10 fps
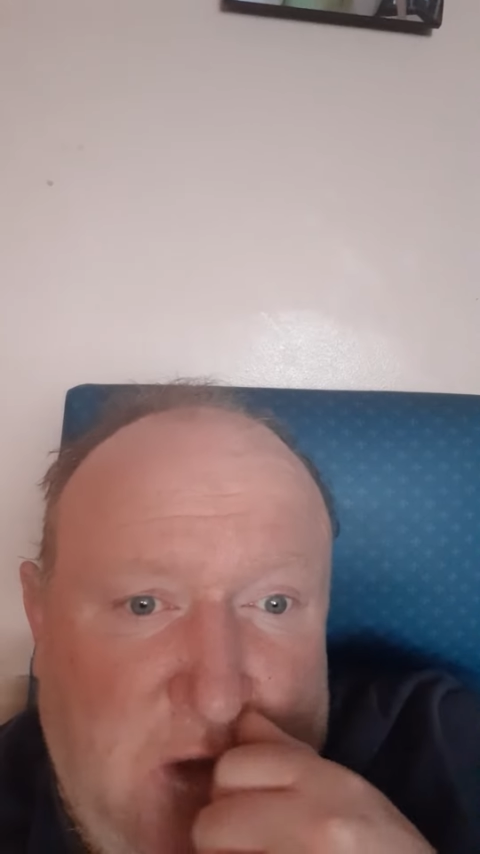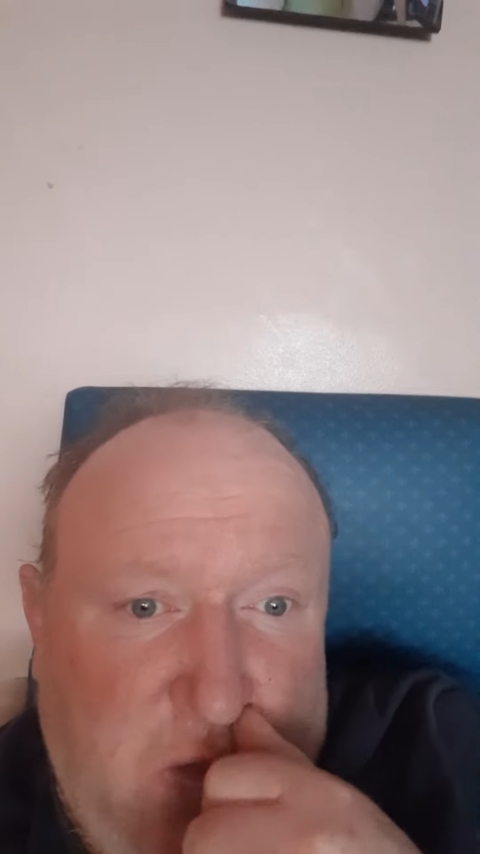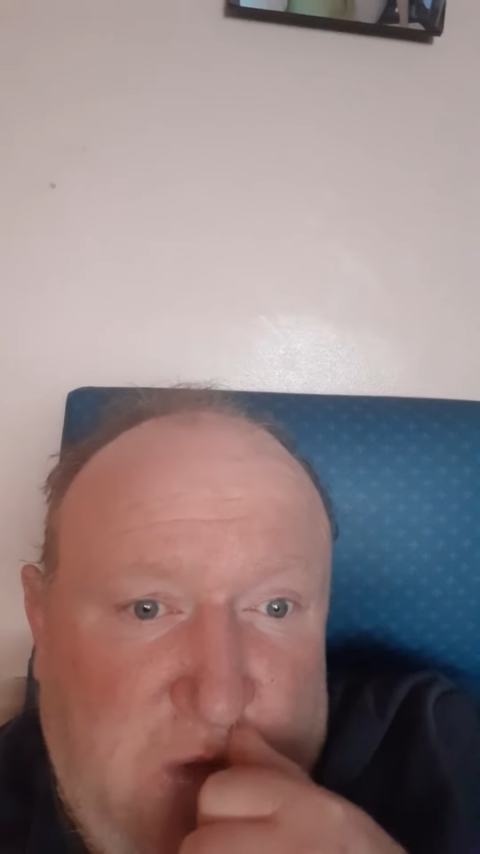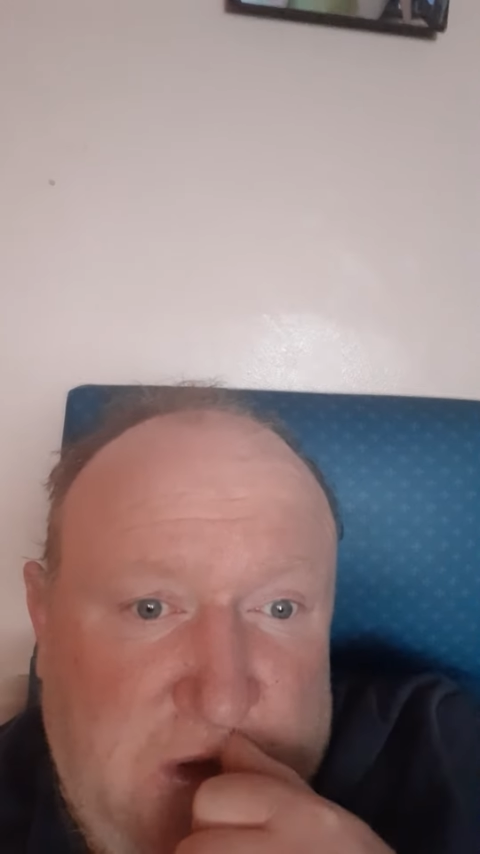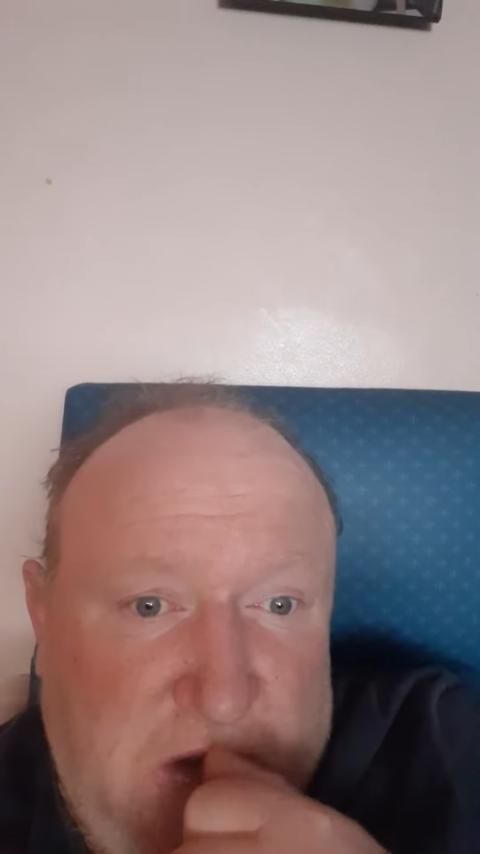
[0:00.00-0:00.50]

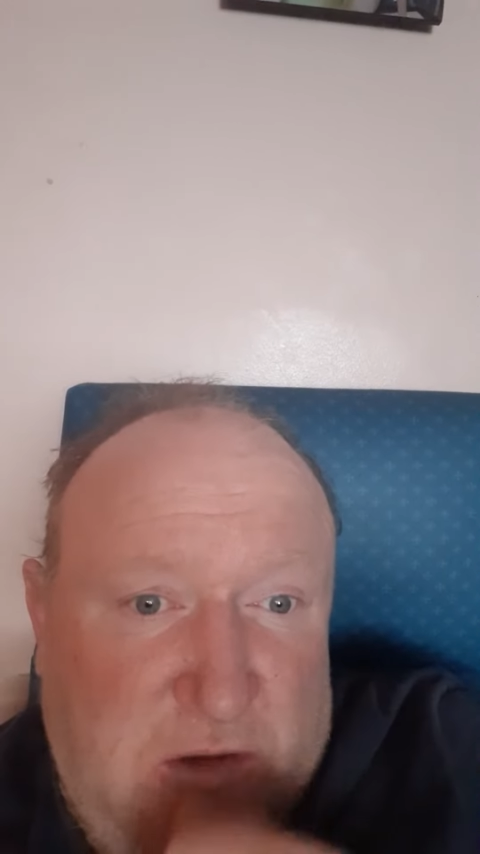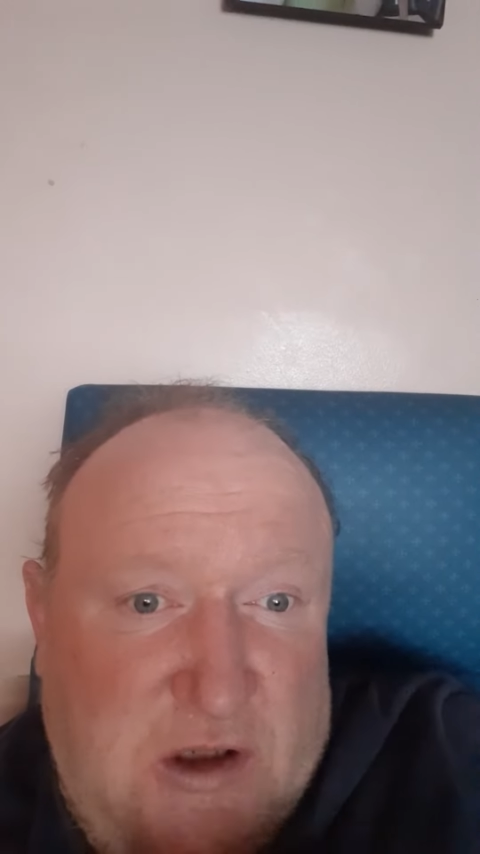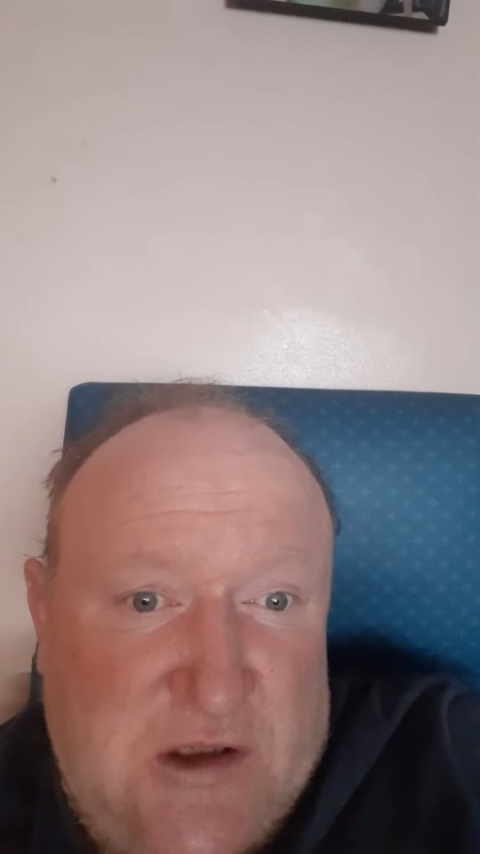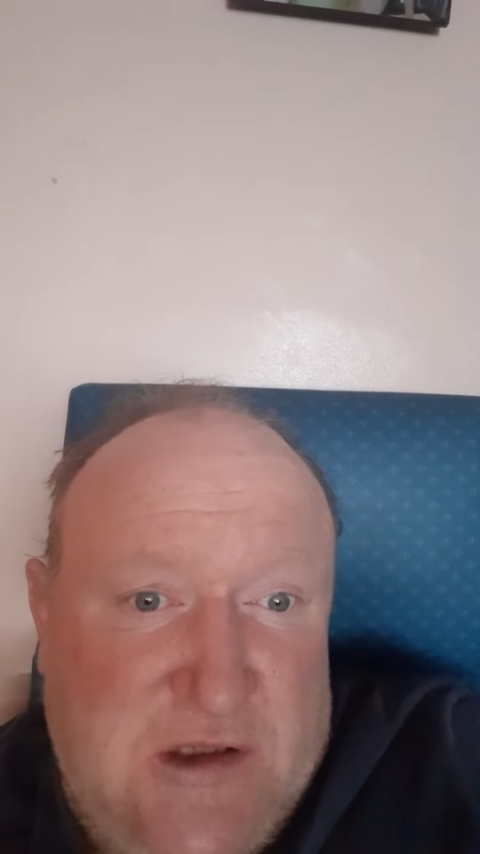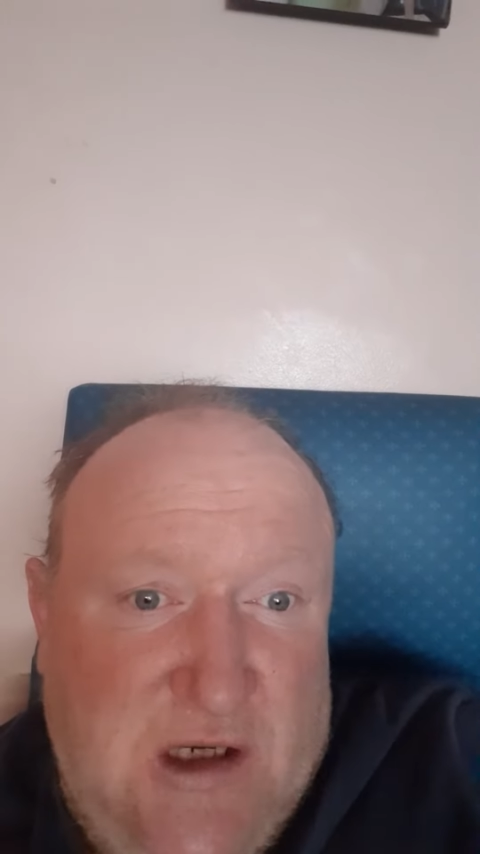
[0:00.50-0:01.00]
When you
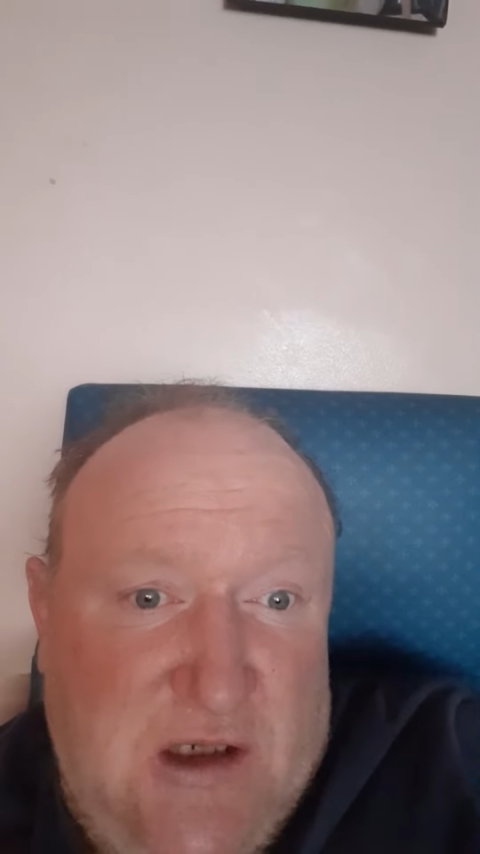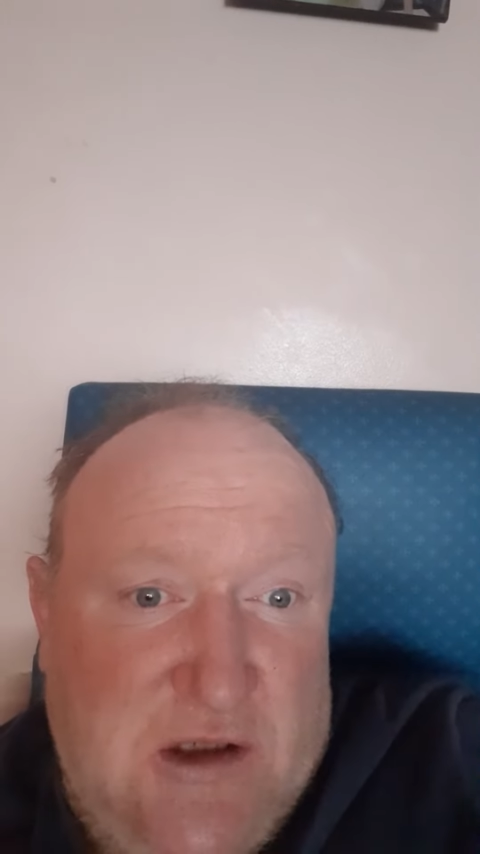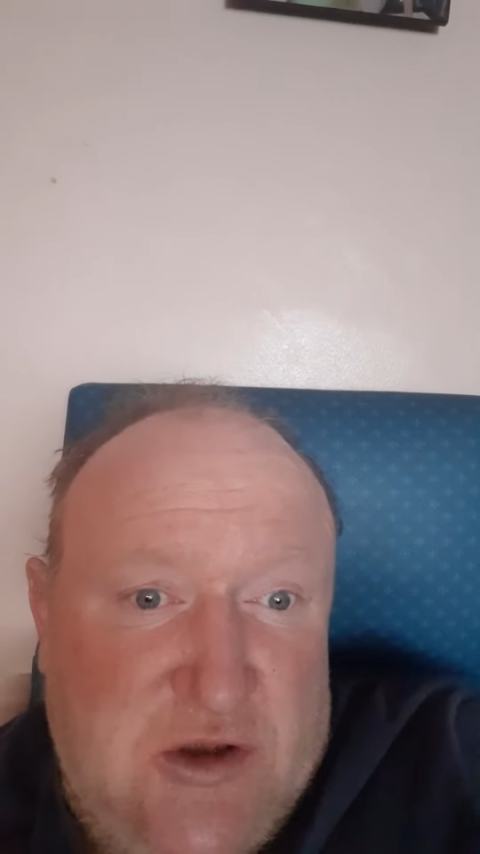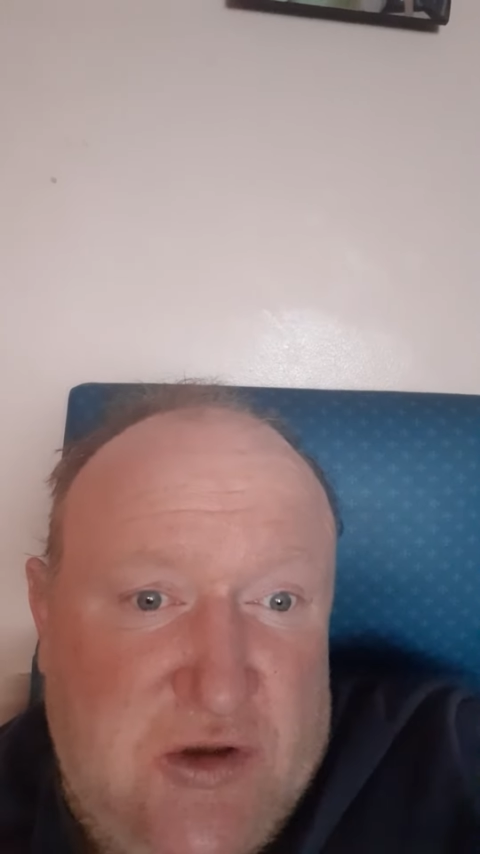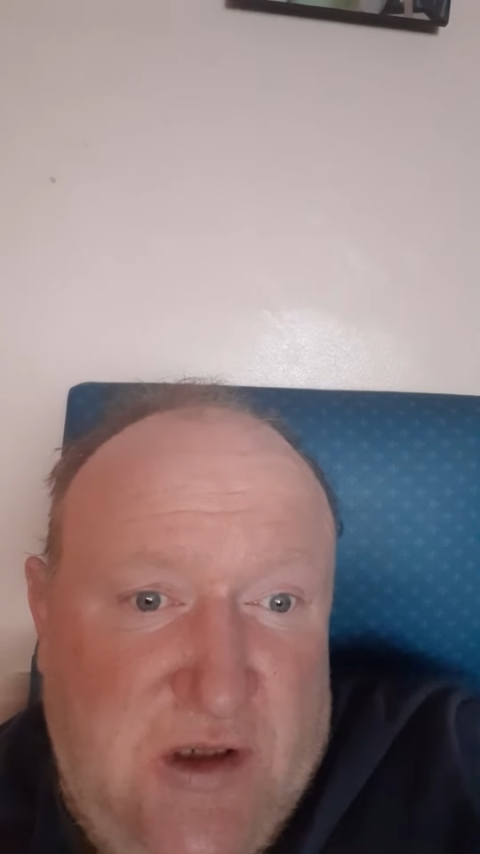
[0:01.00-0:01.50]
cut down
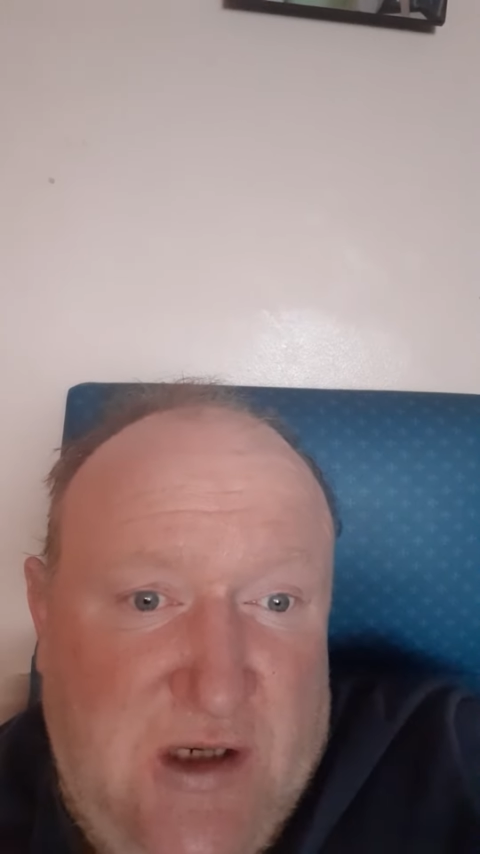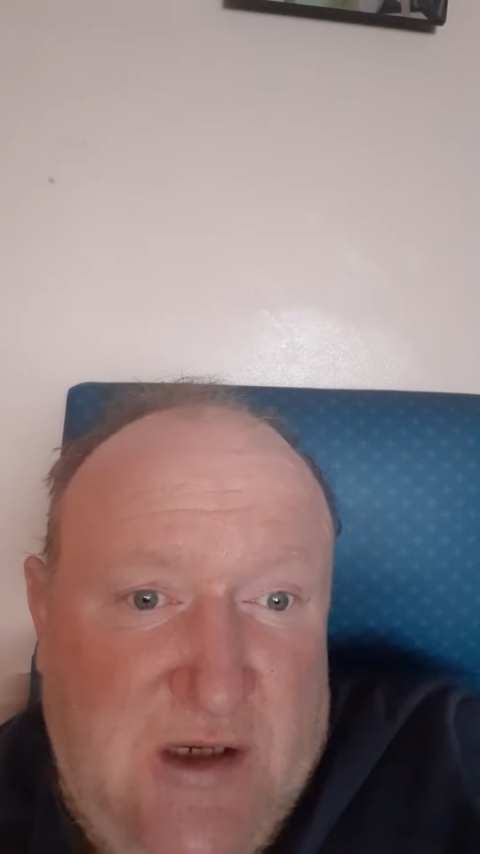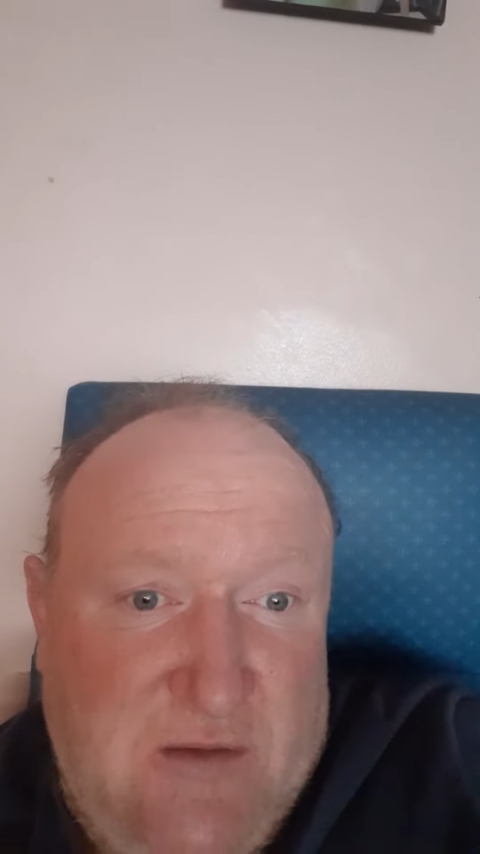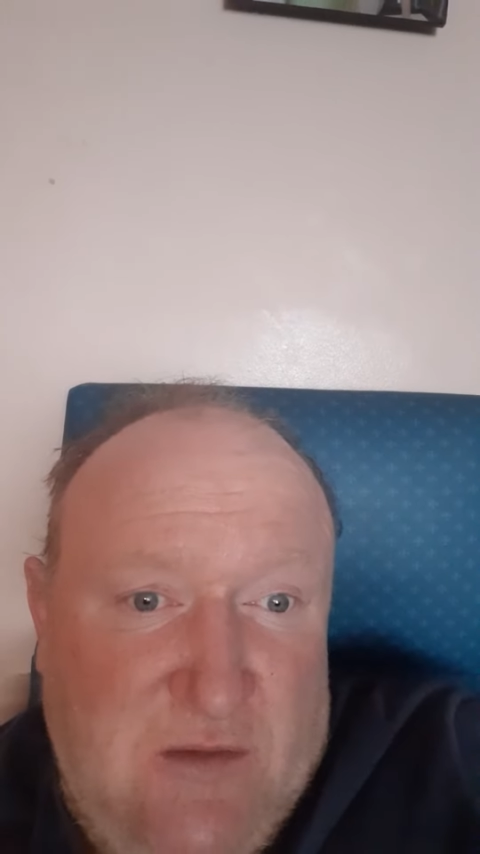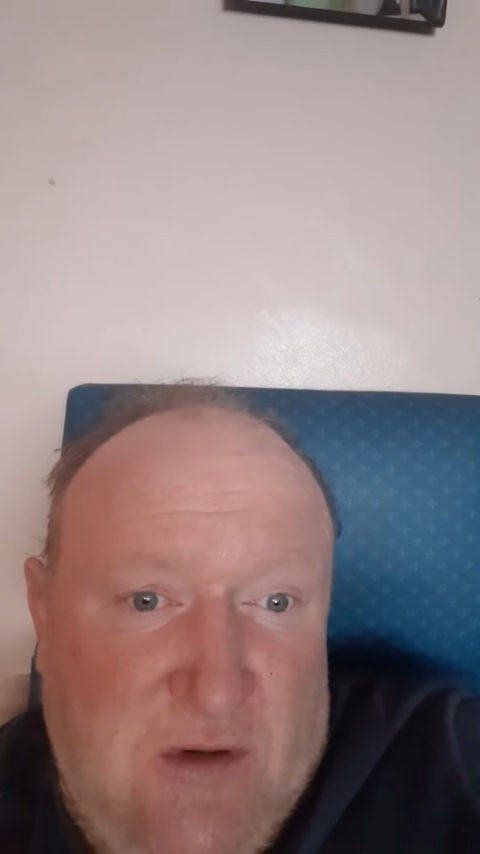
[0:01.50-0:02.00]
a tree,